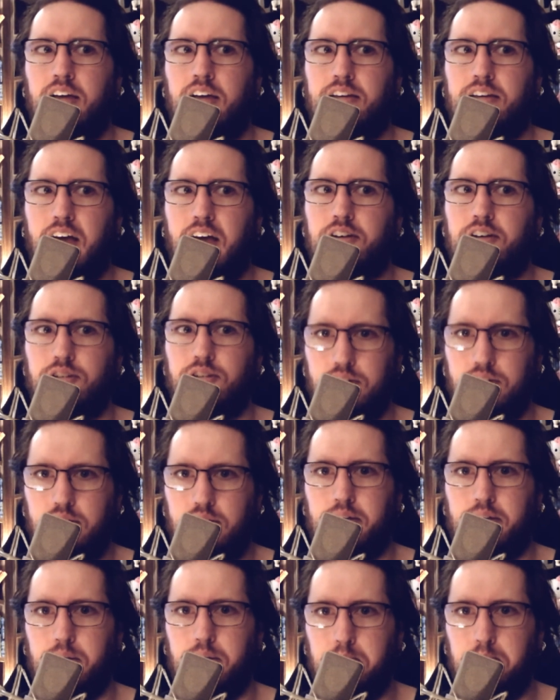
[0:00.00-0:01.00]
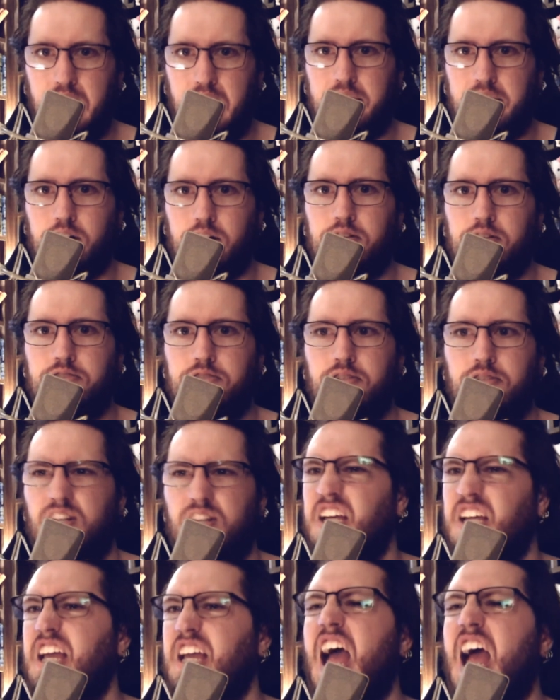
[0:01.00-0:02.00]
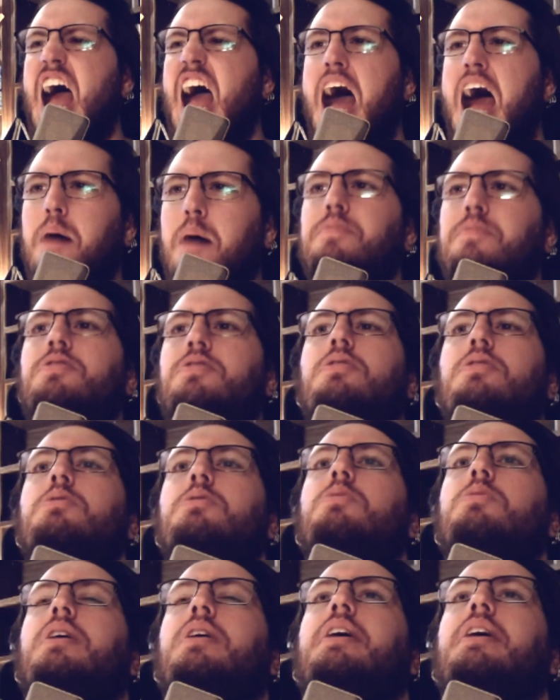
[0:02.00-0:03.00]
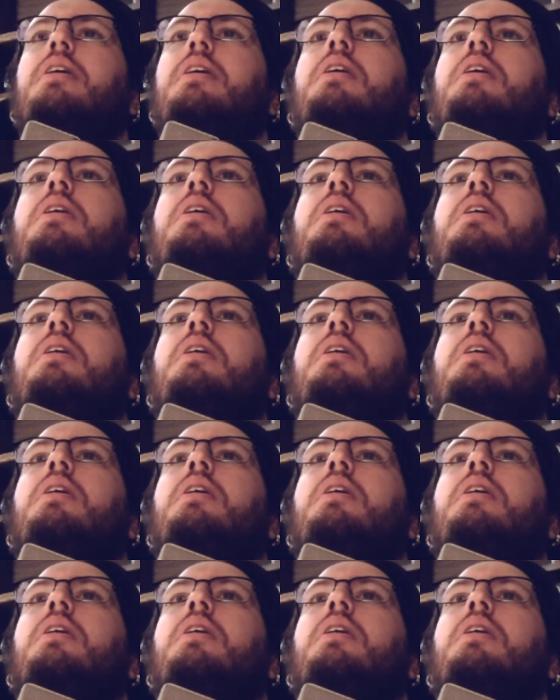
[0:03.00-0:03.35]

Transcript: catchy hooky bangers like absolute like